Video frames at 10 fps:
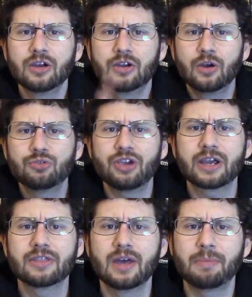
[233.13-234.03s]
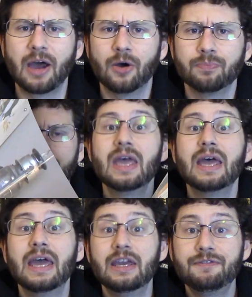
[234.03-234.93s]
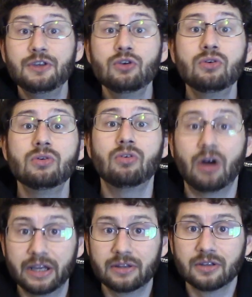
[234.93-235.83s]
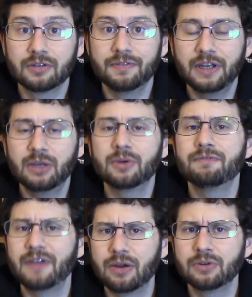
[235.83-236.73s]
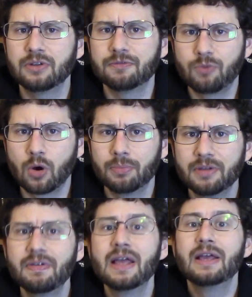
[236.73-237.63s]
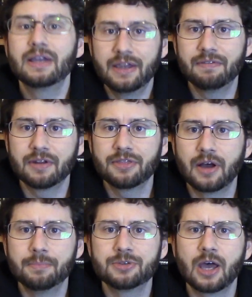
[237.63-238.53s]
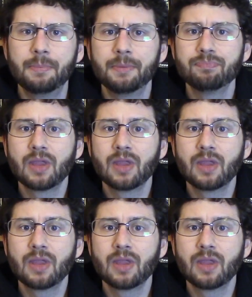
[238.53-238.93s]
Go check them out. Hey, if you liked this video and found it informative, give it a thumbs up.